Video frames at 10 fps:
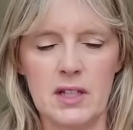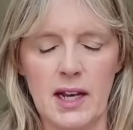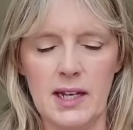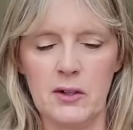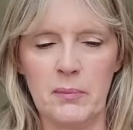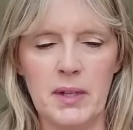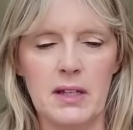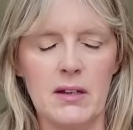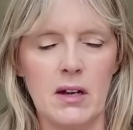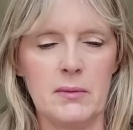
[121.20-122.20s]
that little bit
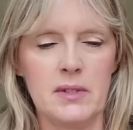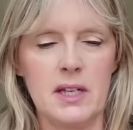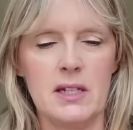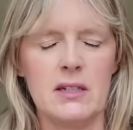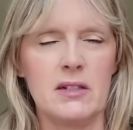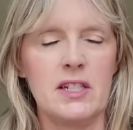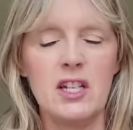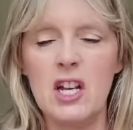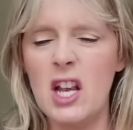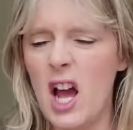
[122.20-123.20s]
that I was in. And I did
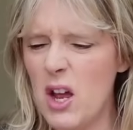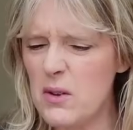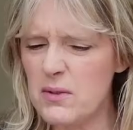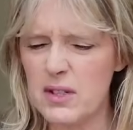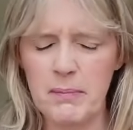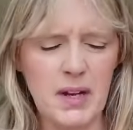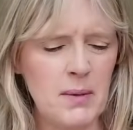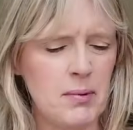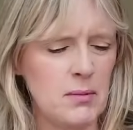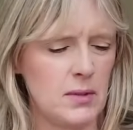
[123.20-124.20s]
loads of
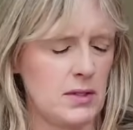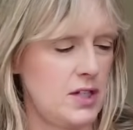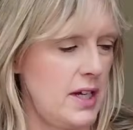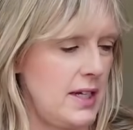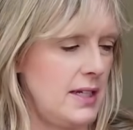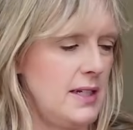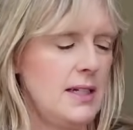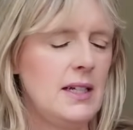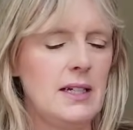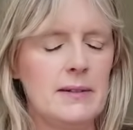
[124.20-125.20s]
people watching.
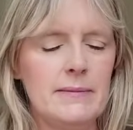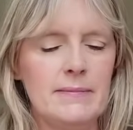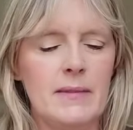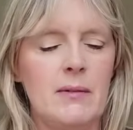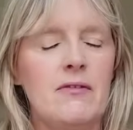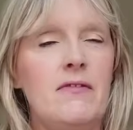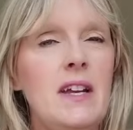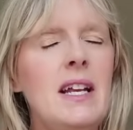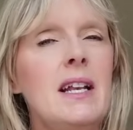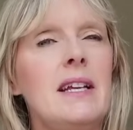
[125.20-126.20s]
I'm
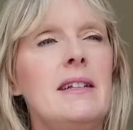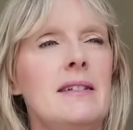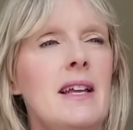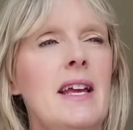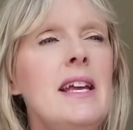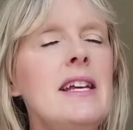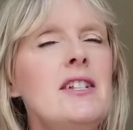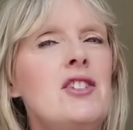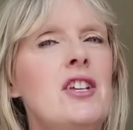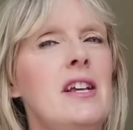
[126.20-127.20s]
feeling
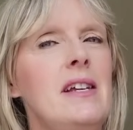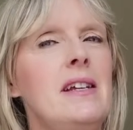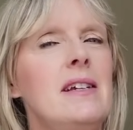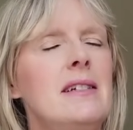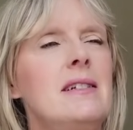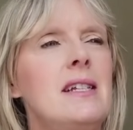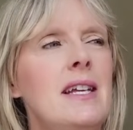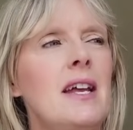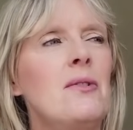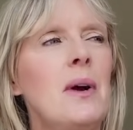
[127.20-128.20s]
itchy to
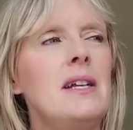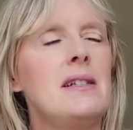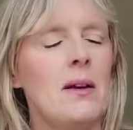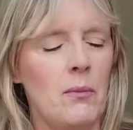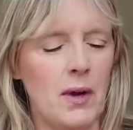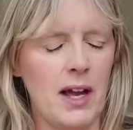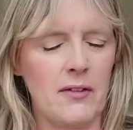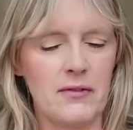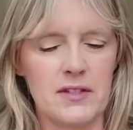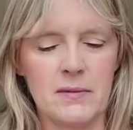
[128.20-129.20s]
get away somewhere
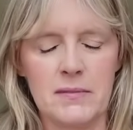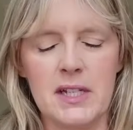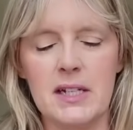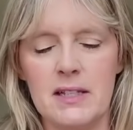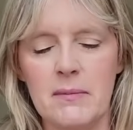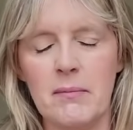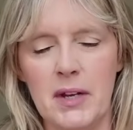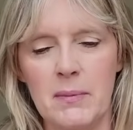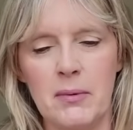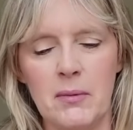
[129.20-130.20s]
for some decent
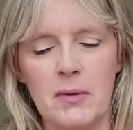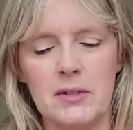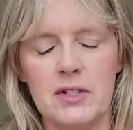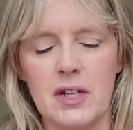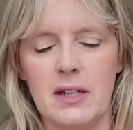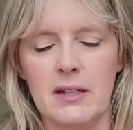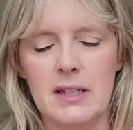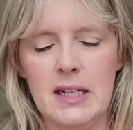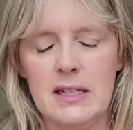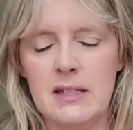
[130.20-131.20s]
people watching.
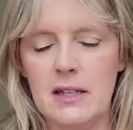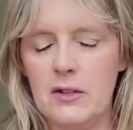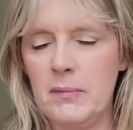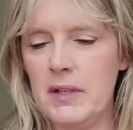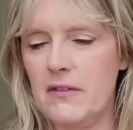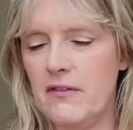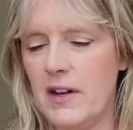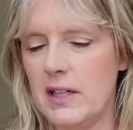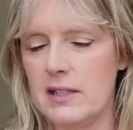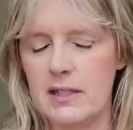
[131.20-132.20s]
So you'll be the
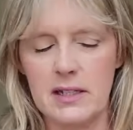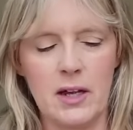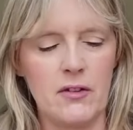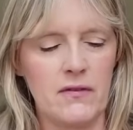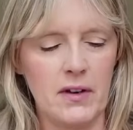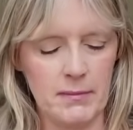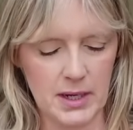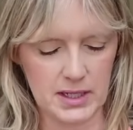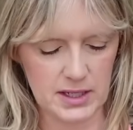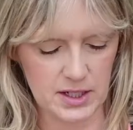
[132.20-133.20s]
first to know if I
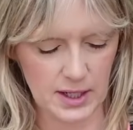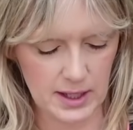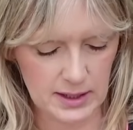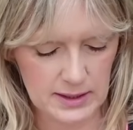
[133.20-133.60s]
manage that.